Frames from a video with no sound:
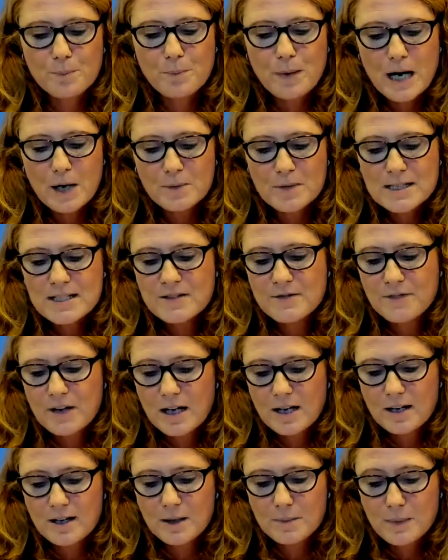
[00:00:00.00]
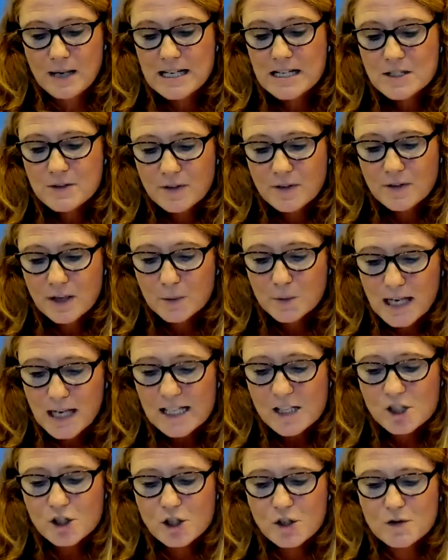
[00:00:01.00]
Paris-based
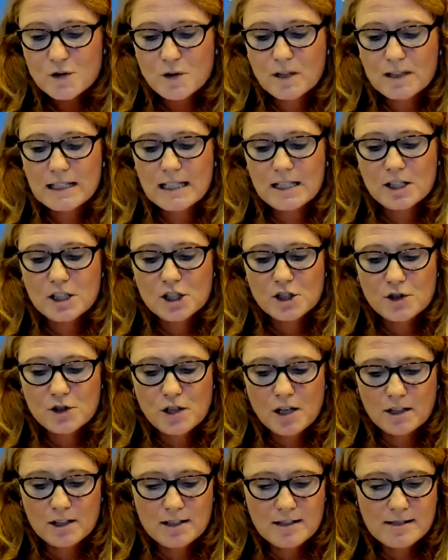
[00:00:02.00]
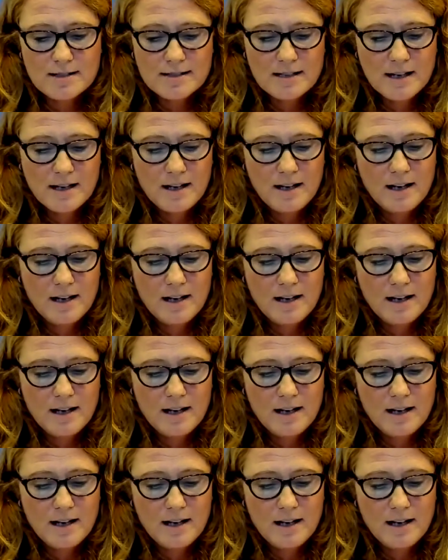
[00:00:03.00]
Foundation of Strategic Studies.